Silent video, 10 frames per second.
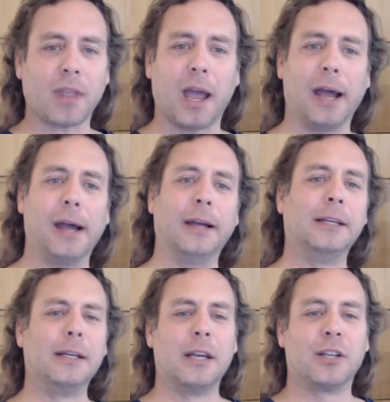Uh,
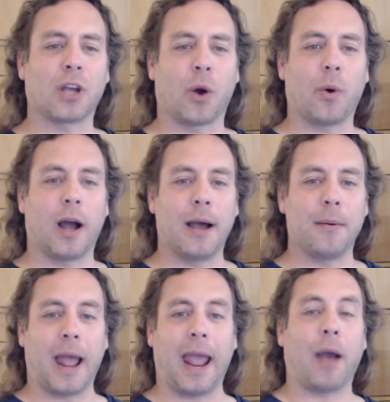so
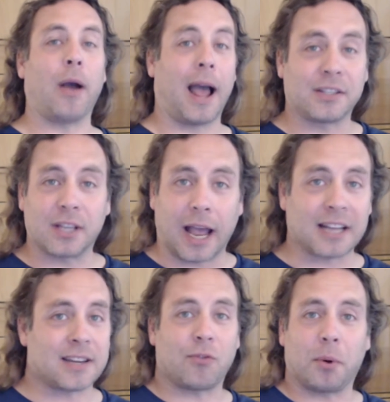uh, as
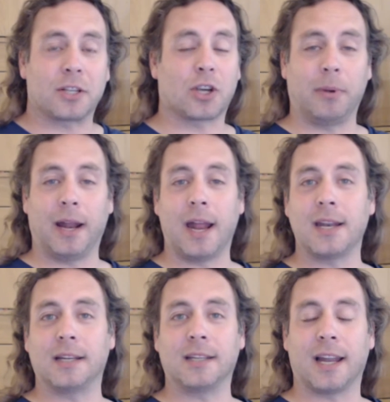as everybody's coming
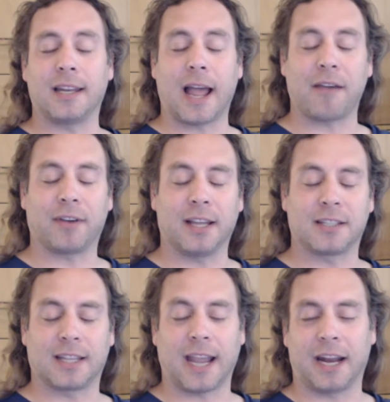in and, and having a
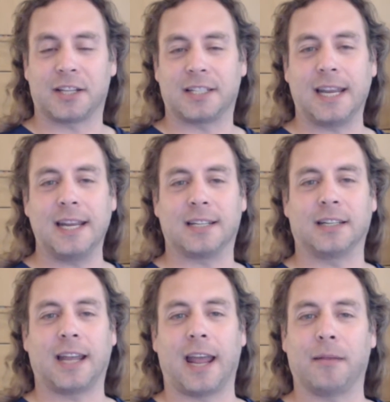getting a seat
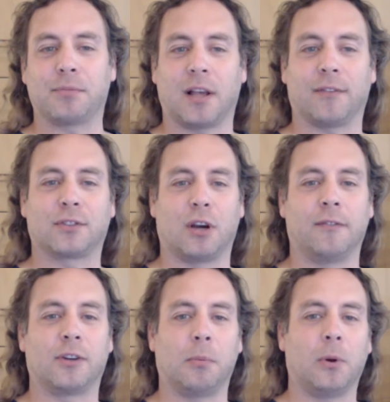and getting themselves
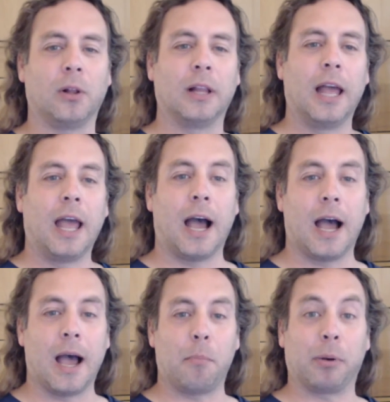comfortable,
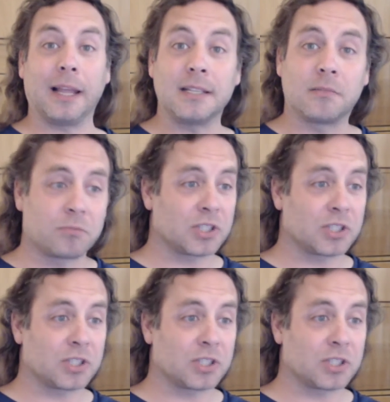uh, please